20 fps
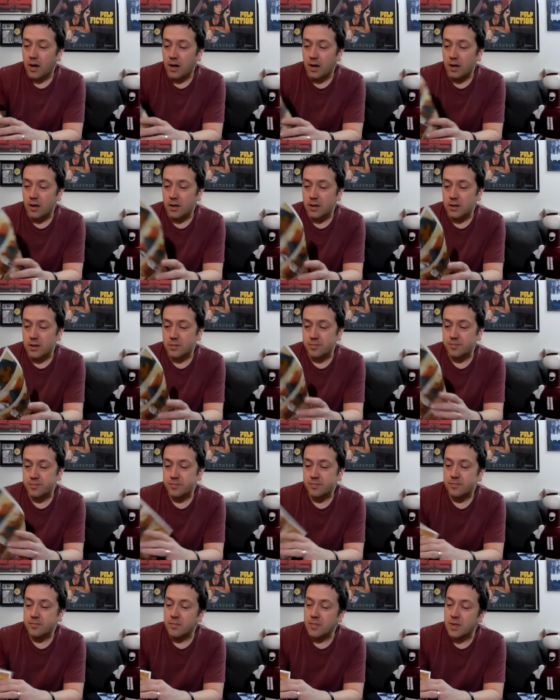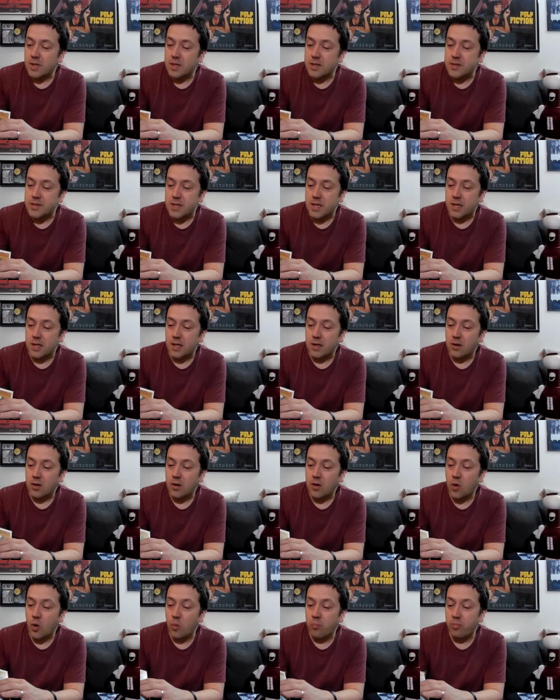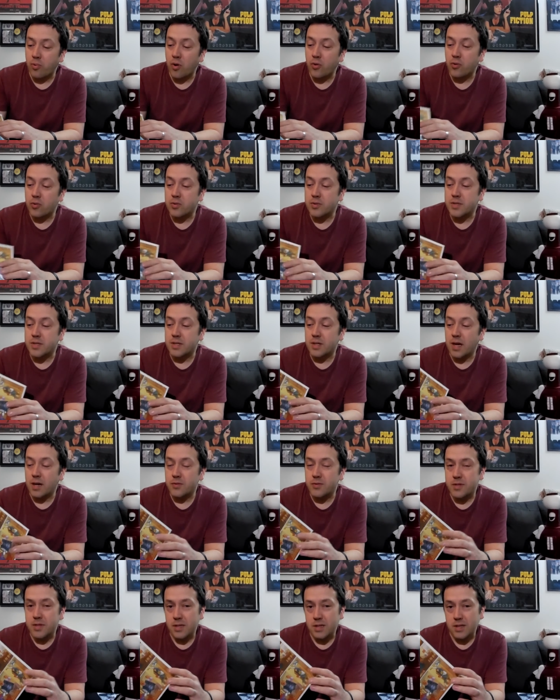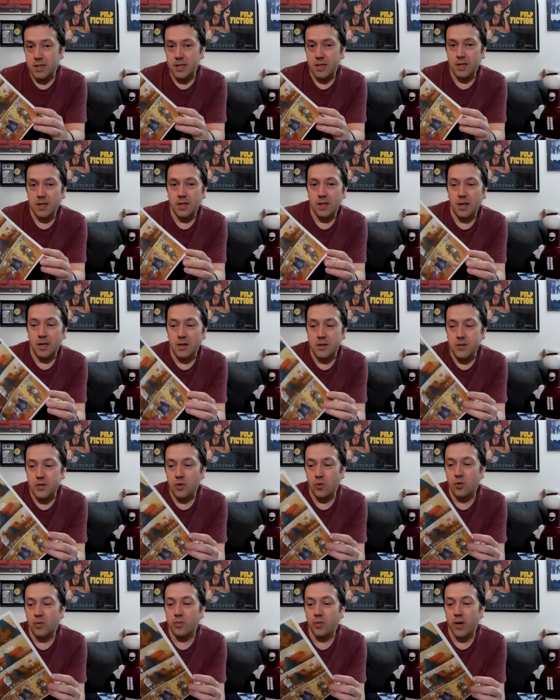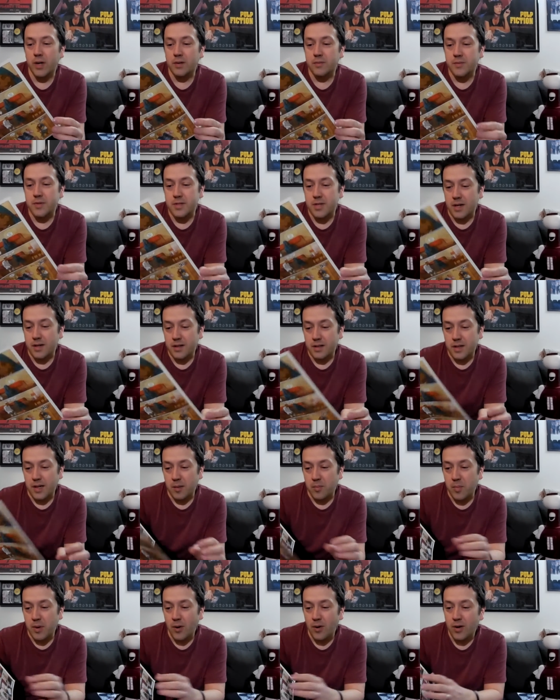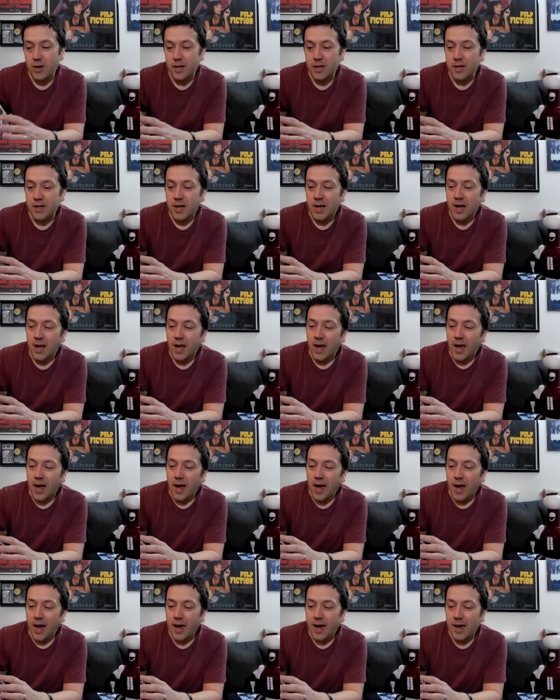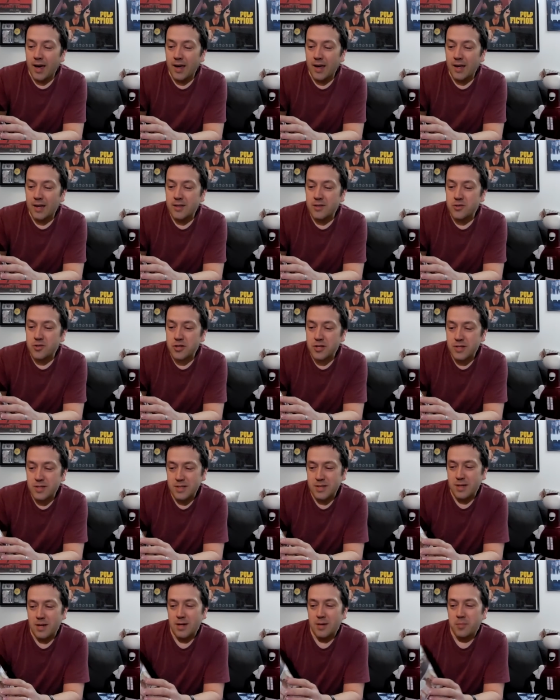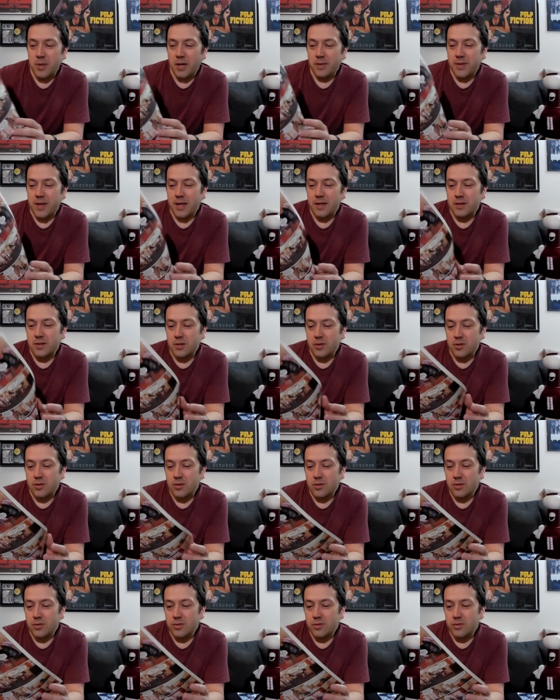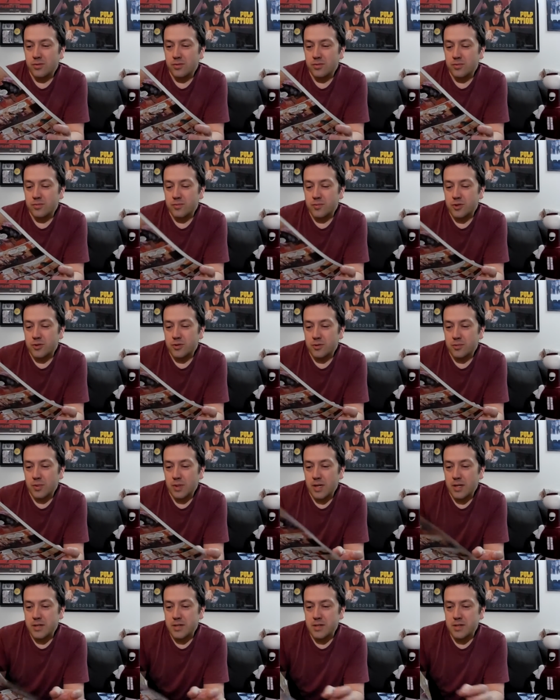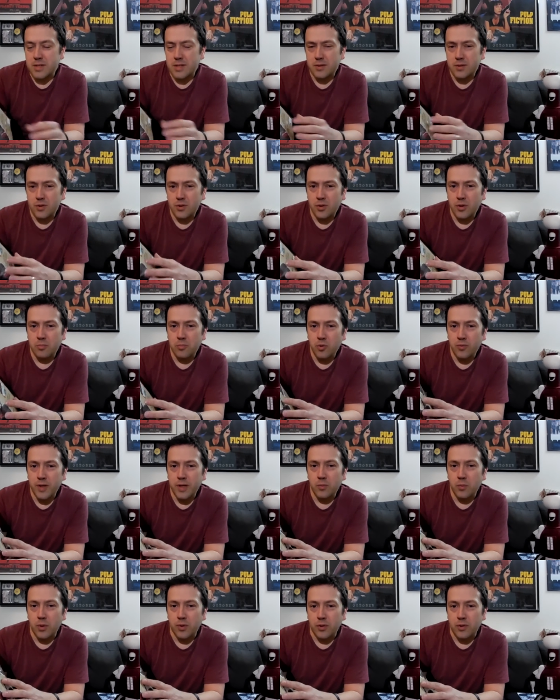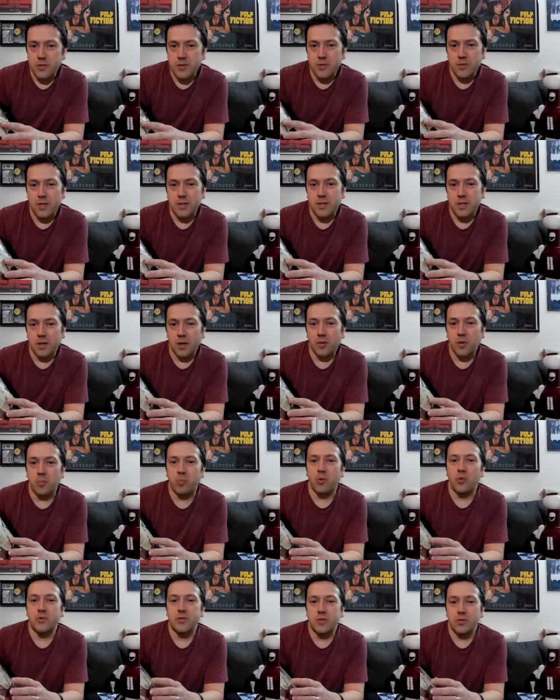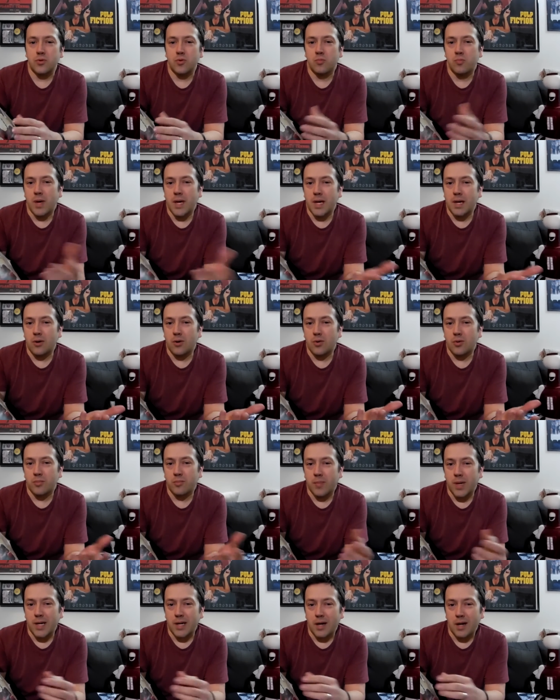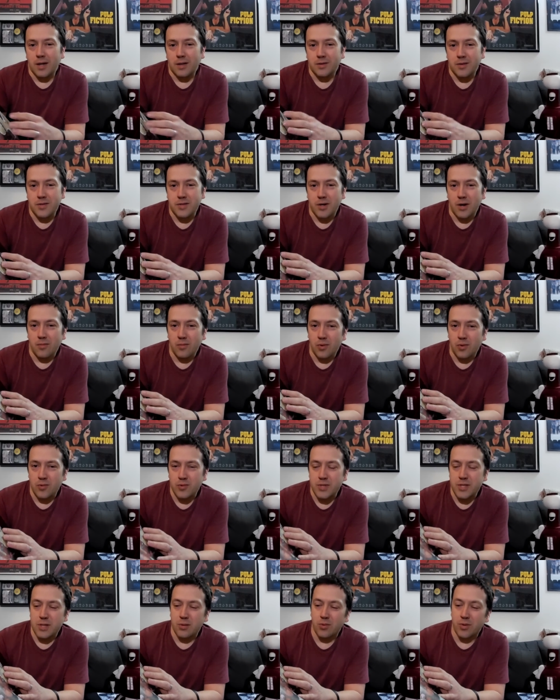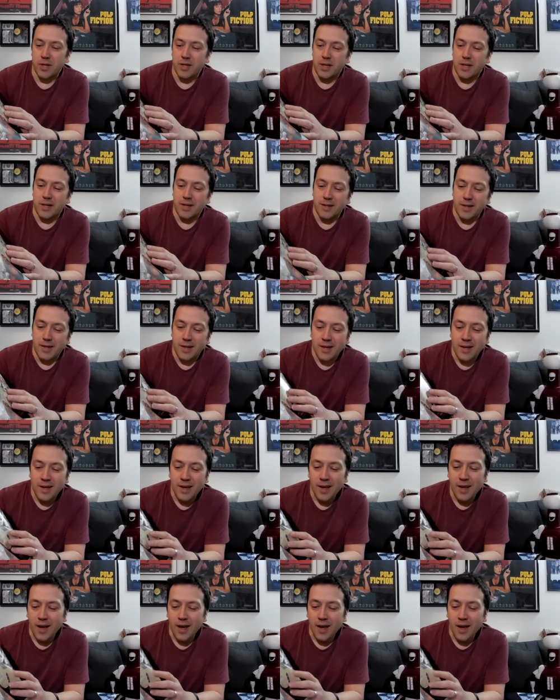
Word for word: Let's see, her brother has announced that he and his girlfriend have decided to get married, and she's excited about that until she realizes that they're going to move in with her, so that's another person who may or may not discover her secret identity.